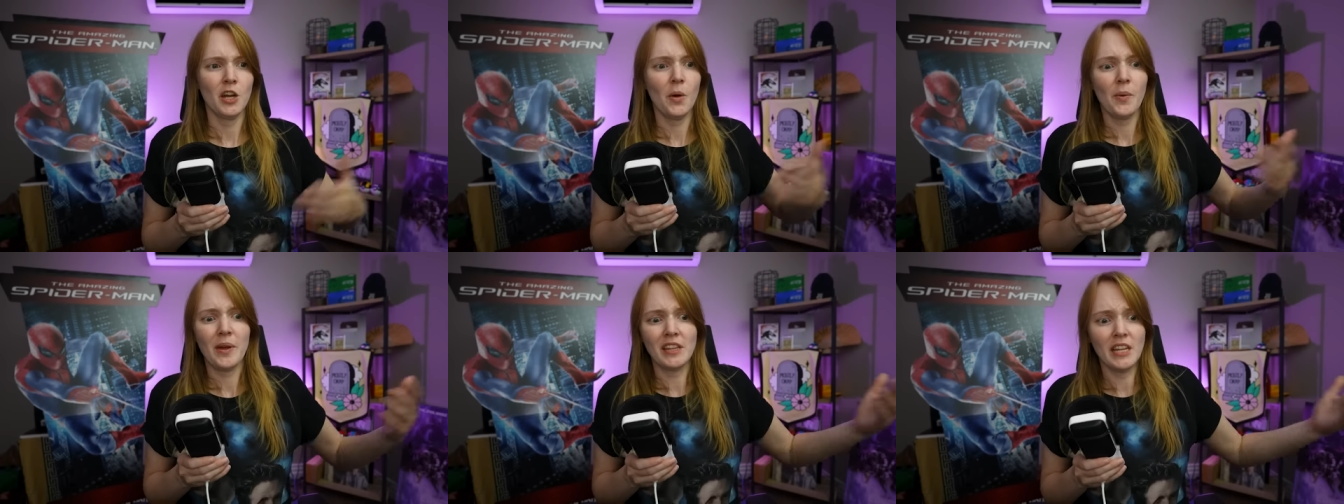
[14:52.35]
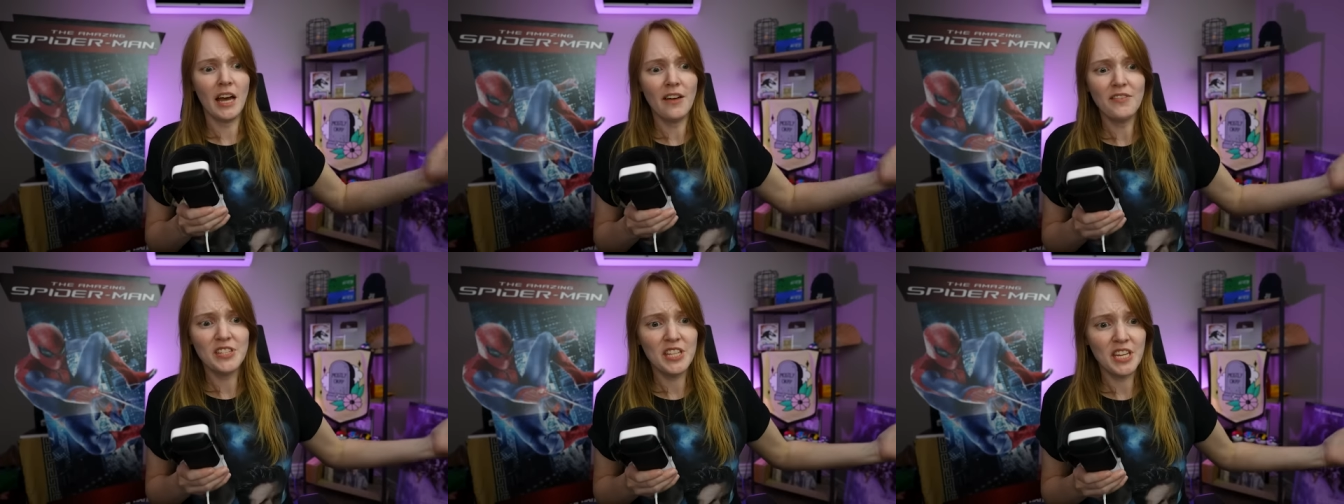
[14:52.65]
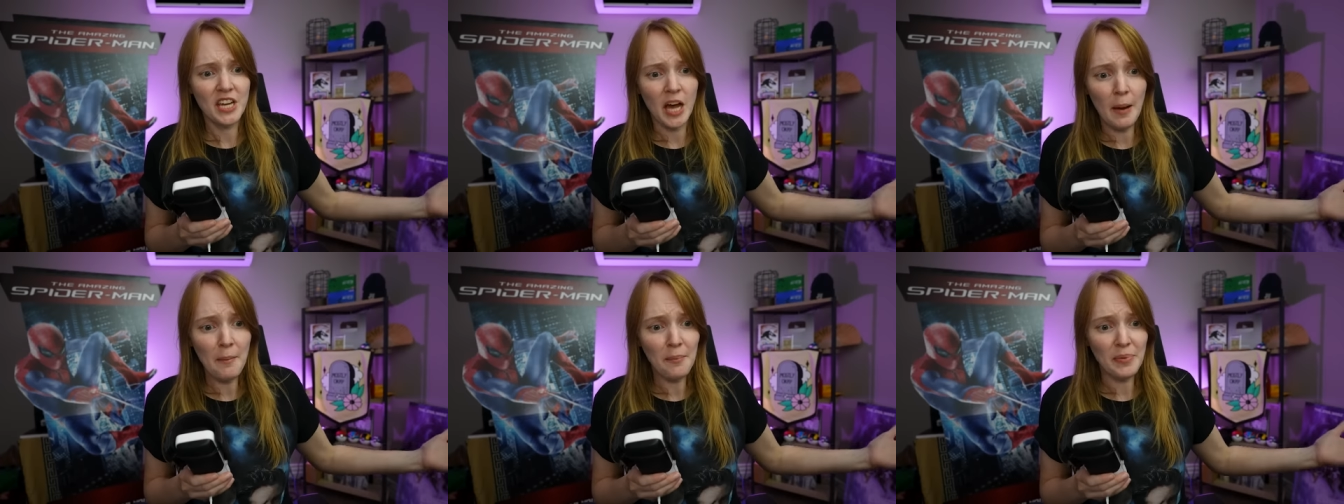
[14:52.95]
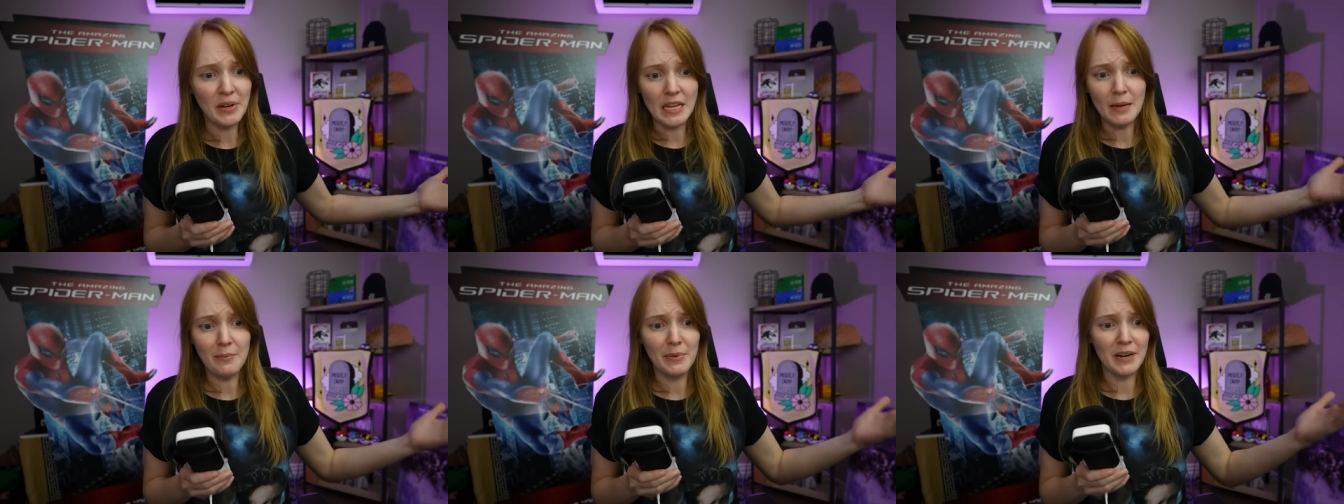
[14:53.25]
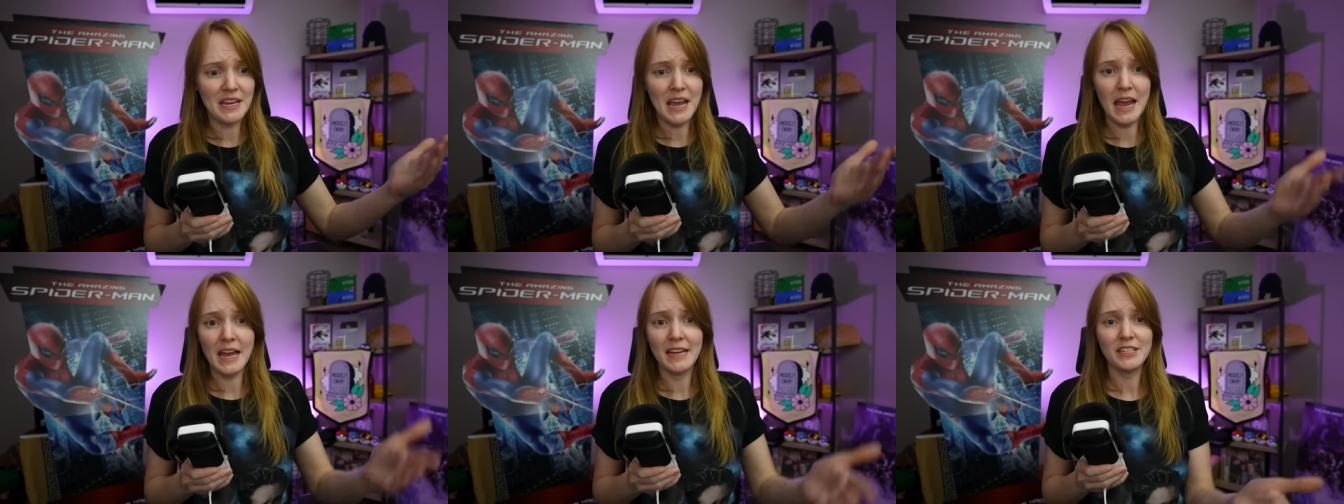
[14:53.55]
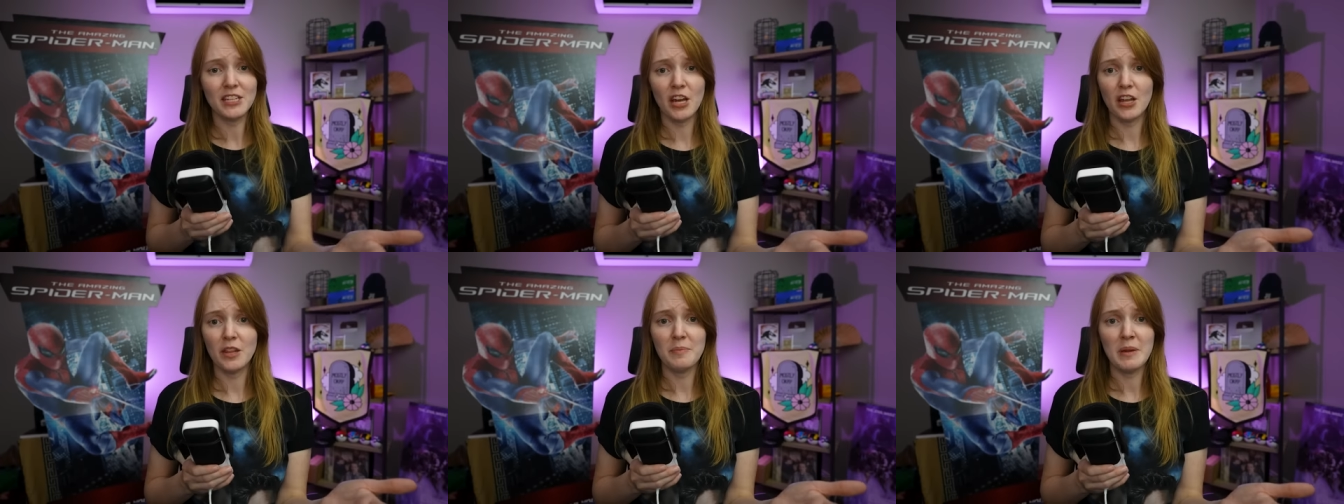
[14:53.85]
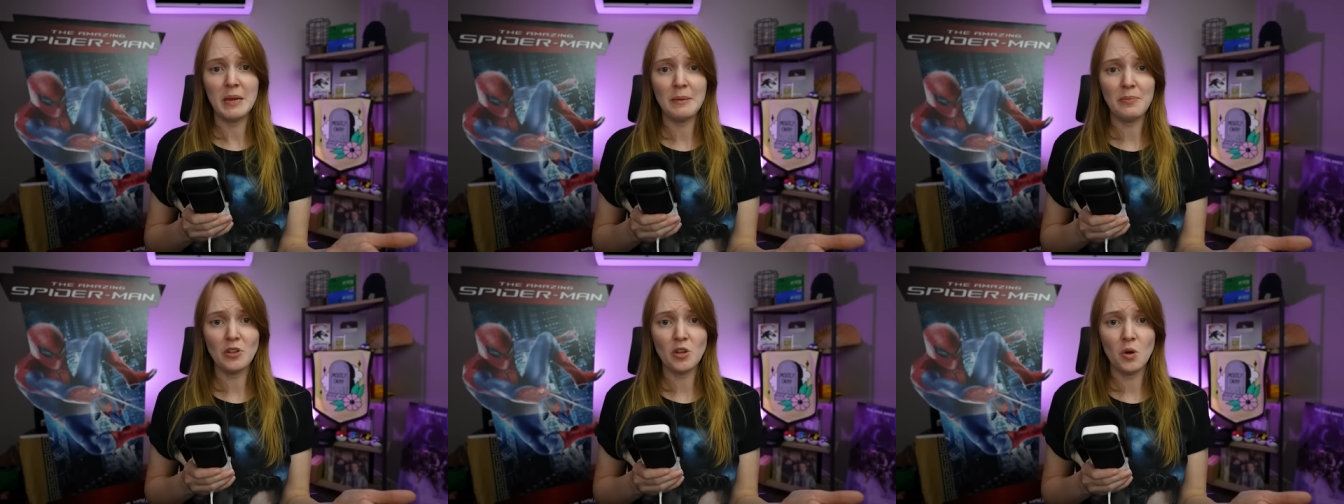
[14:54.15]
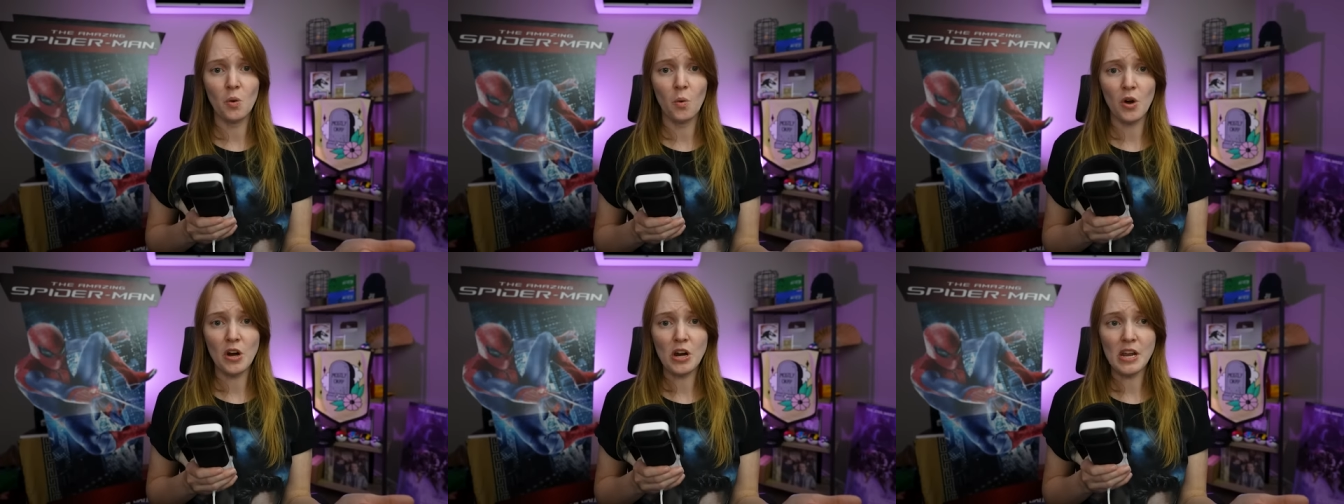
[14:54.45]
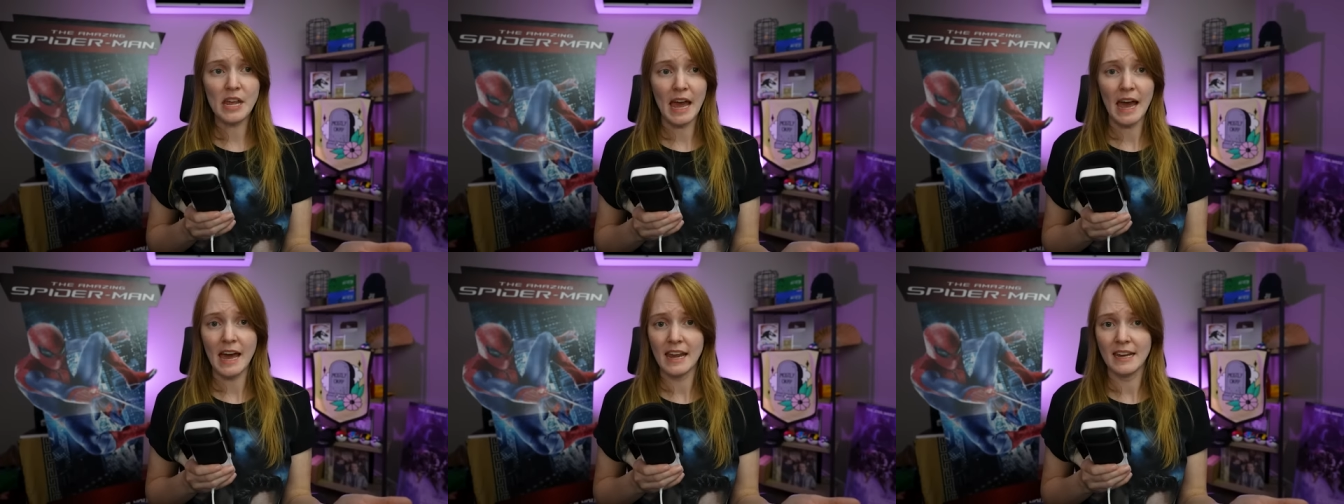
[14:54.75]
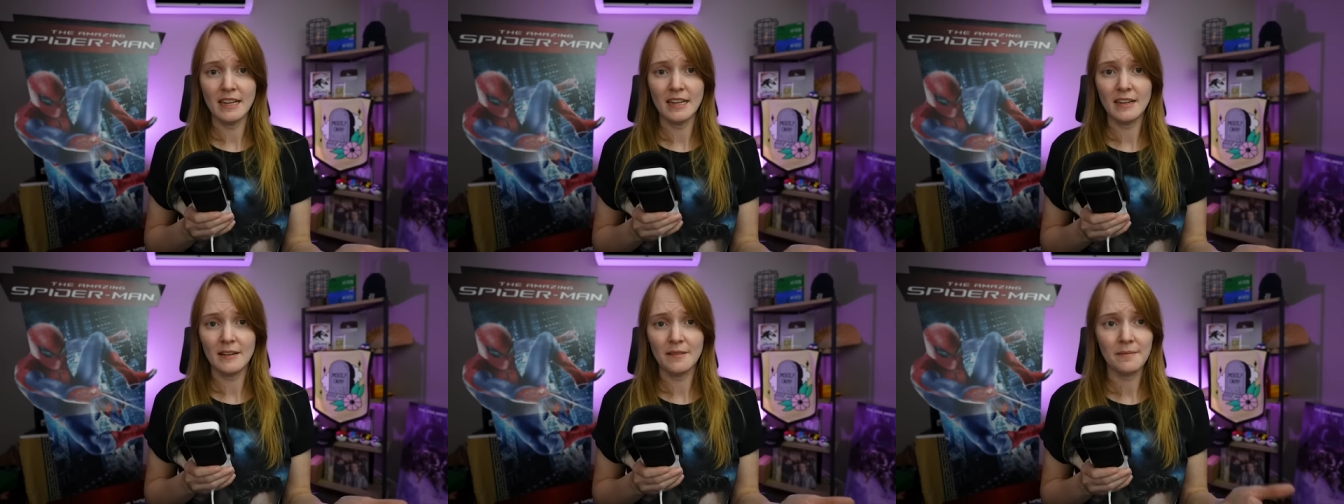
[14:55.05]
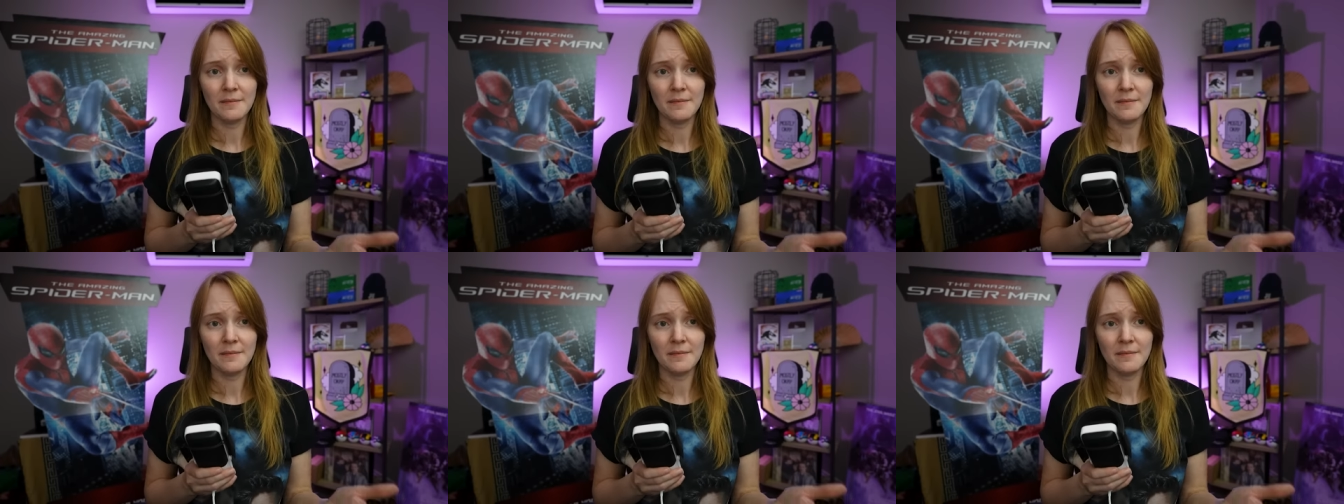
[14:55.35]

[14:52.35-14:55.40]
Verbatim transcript: You know, he loves the company, but he hates all the people that work at it.